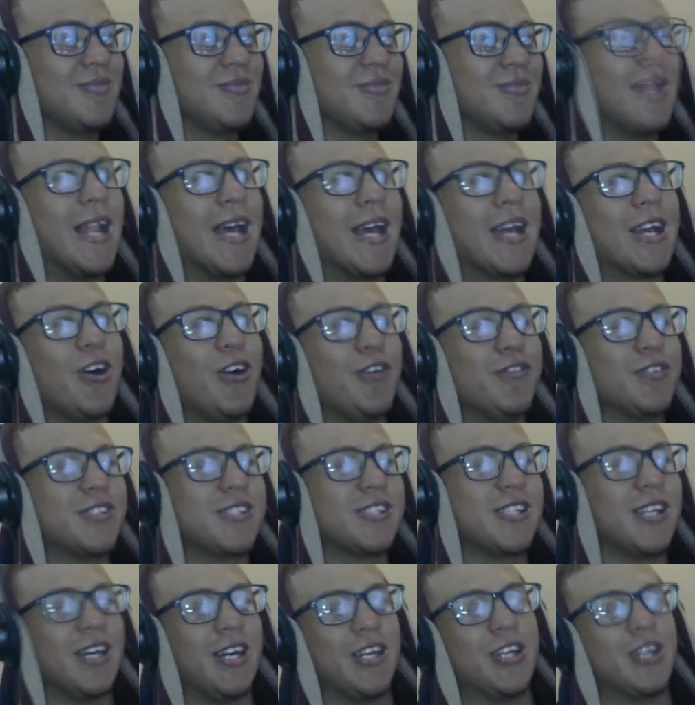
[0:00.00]
Like,
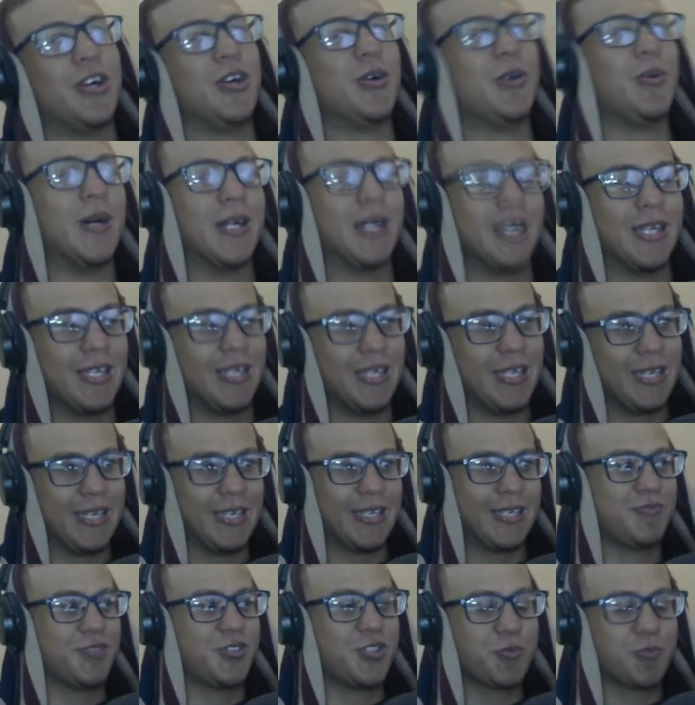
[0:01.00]
obviously I don't want to
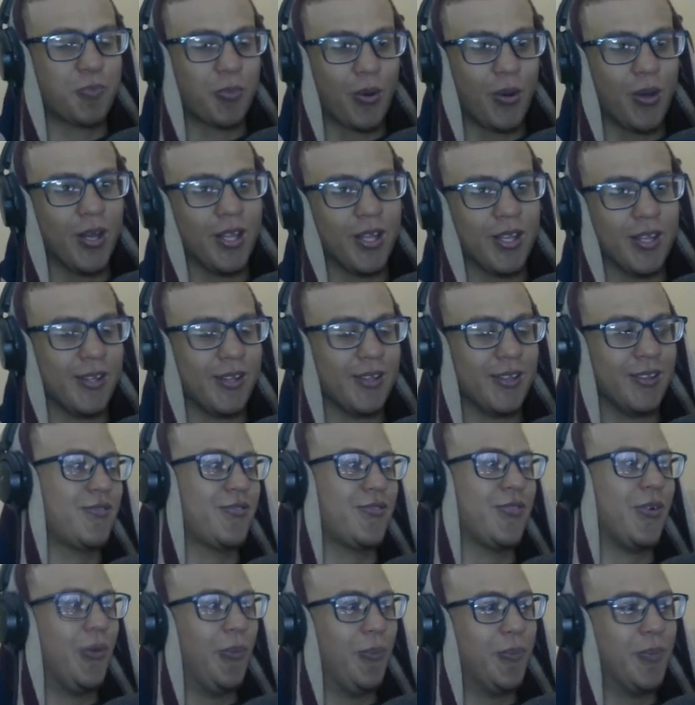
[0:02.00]
like spoil
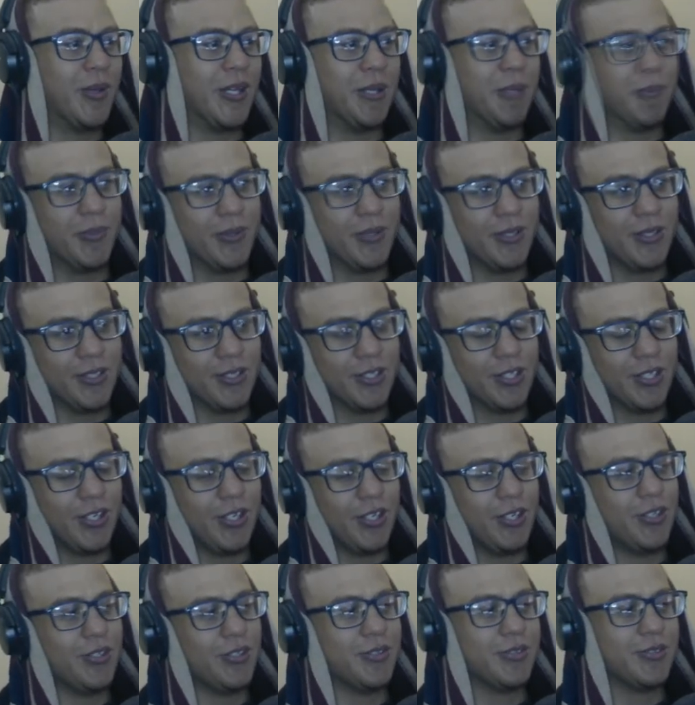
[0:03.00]
for people, you
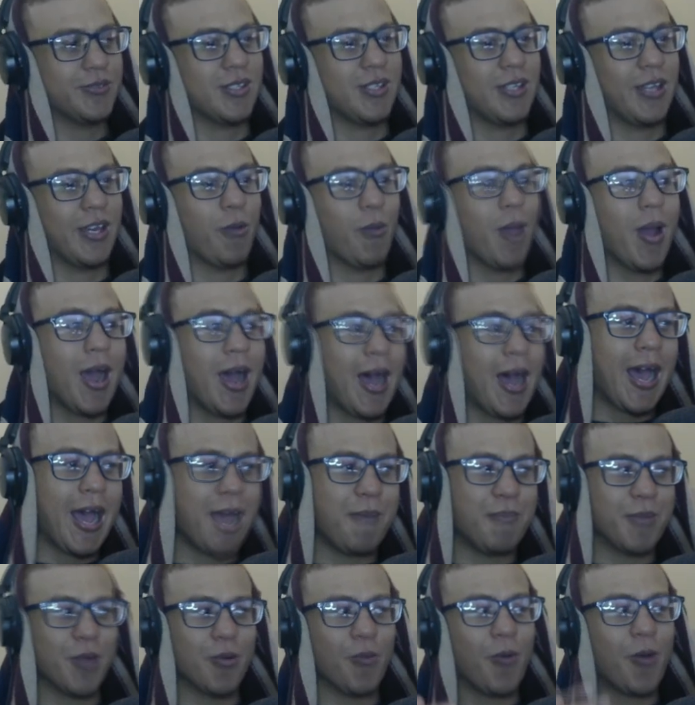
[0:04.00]
know, like where
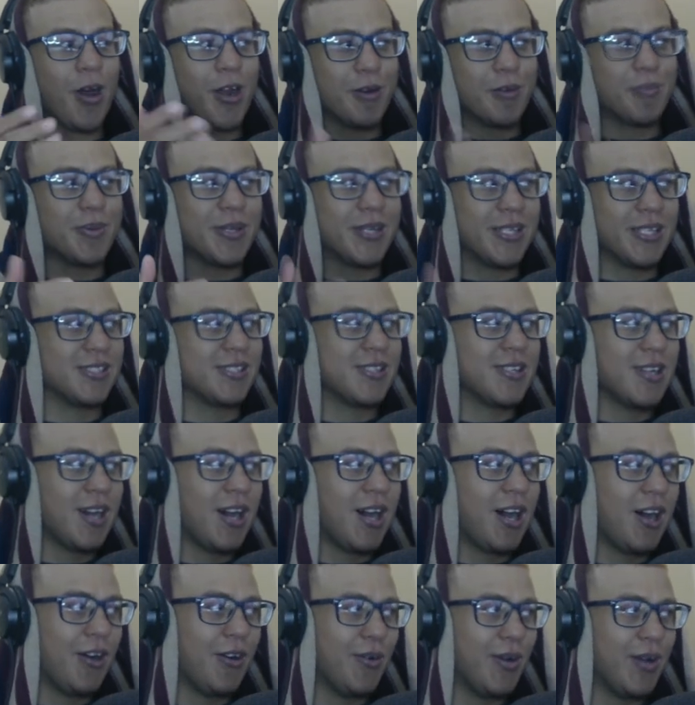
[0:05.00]
am in One Piece
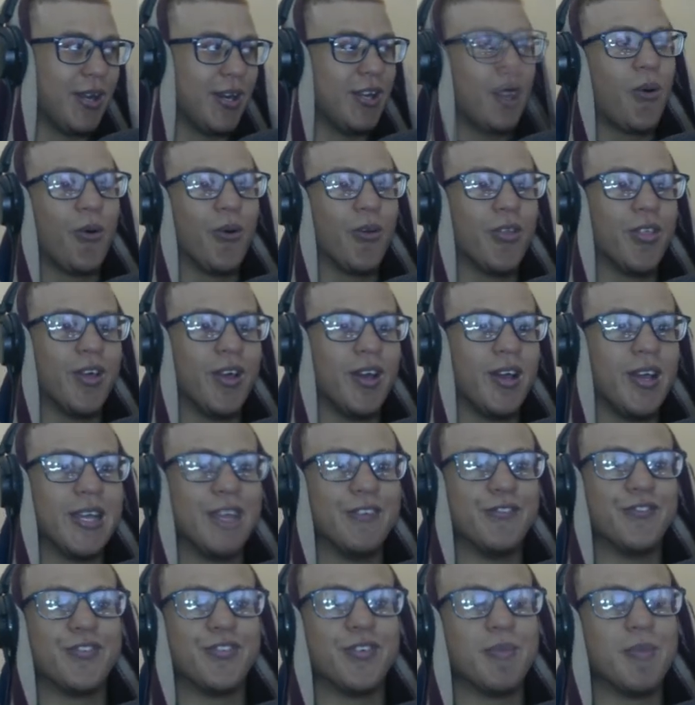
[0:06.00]
now and all the
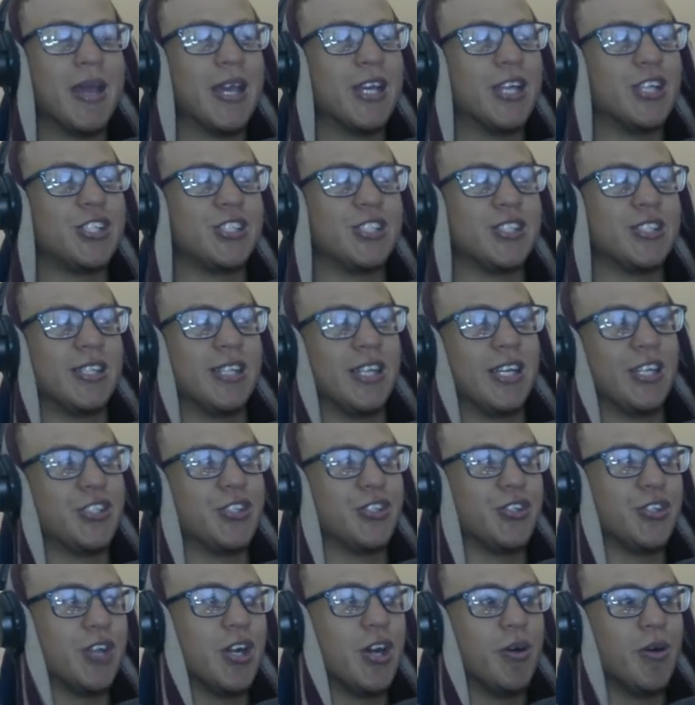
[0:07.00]
information that
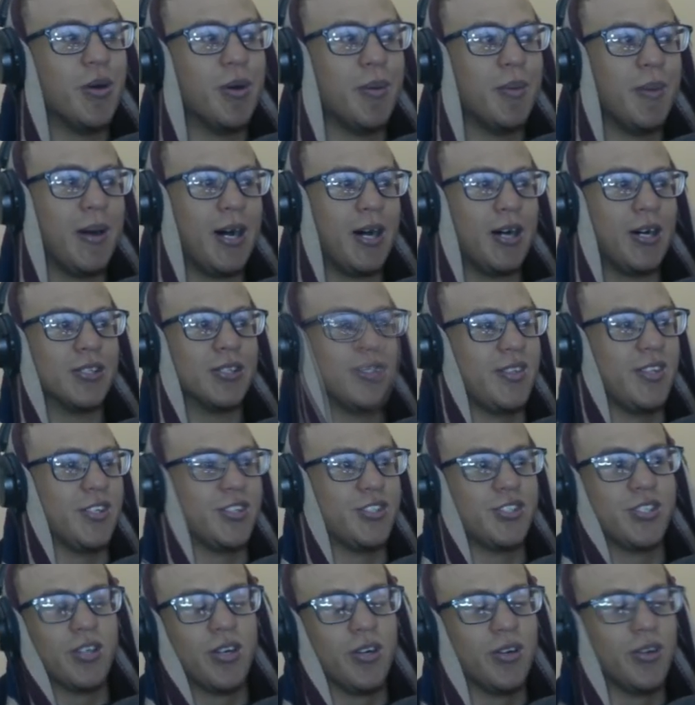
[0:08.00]
you know about the
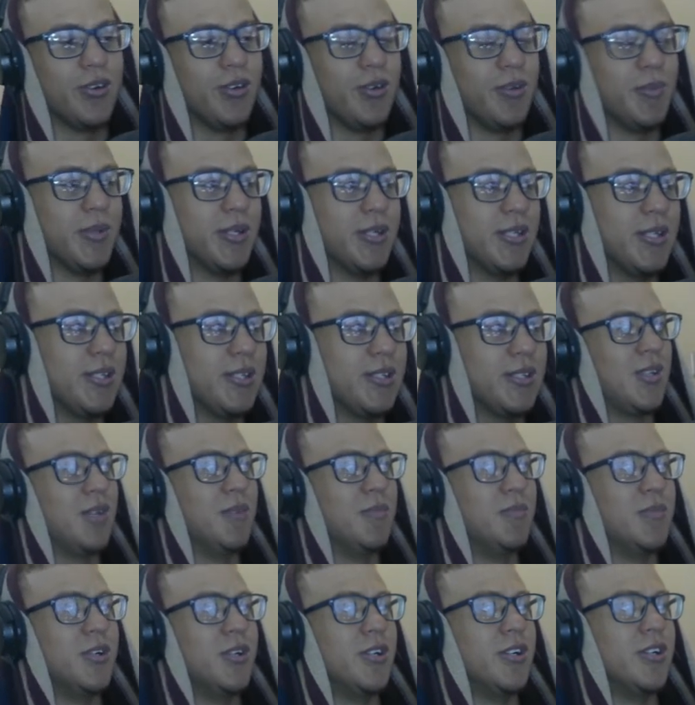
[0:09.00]
show. I mean, a
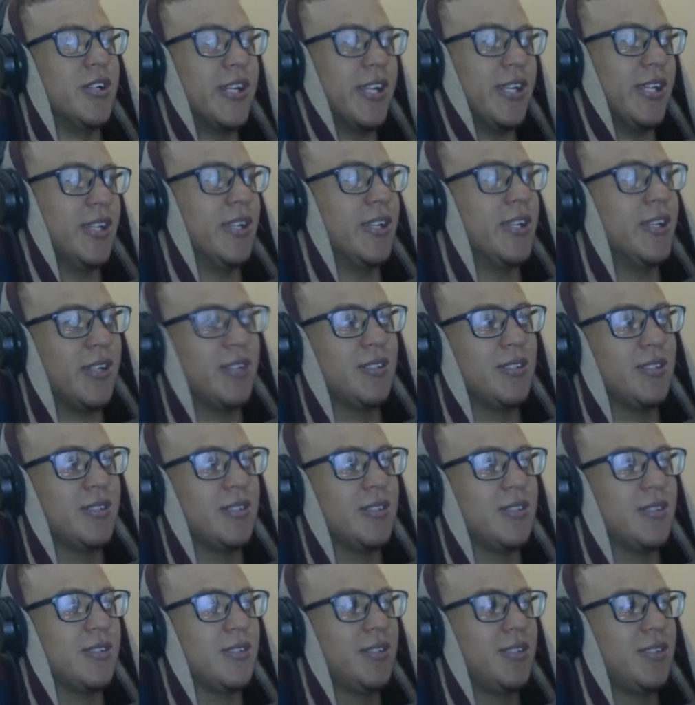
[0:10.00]
marine.
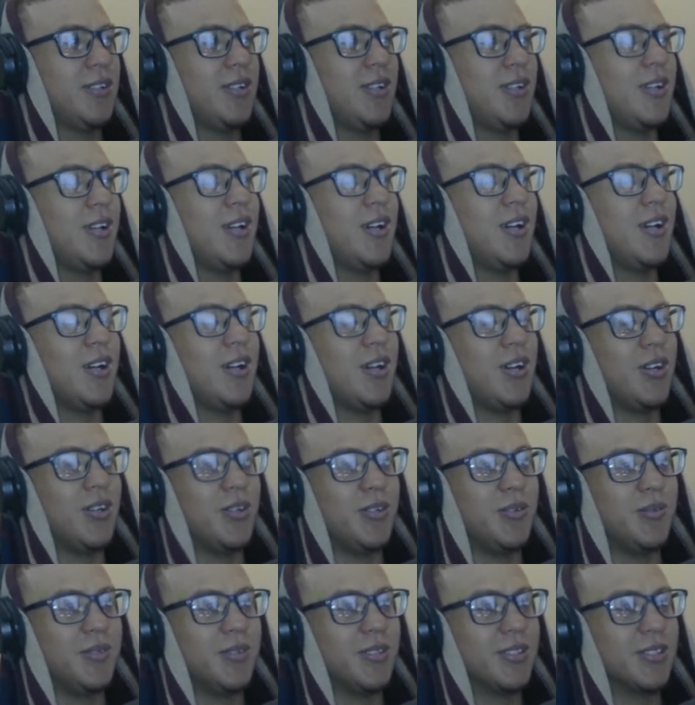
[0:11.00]

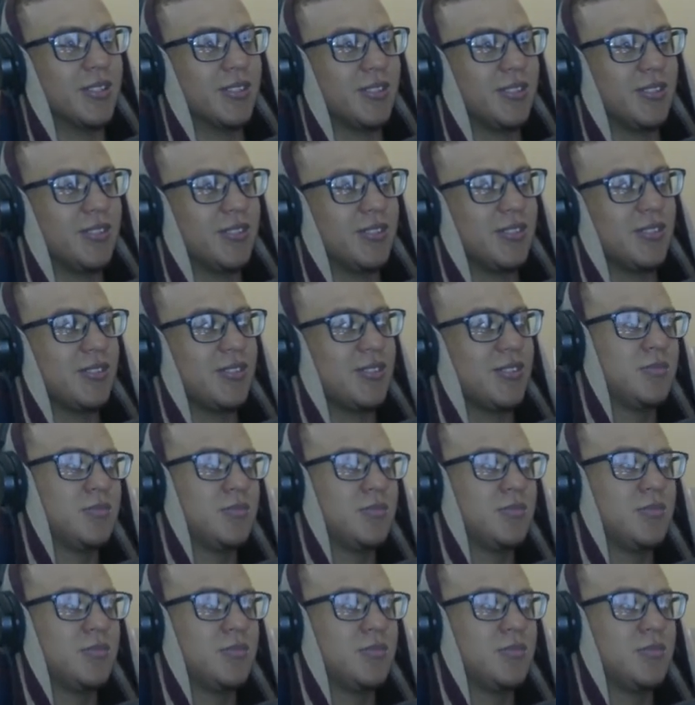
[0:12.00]
Oh my goodness.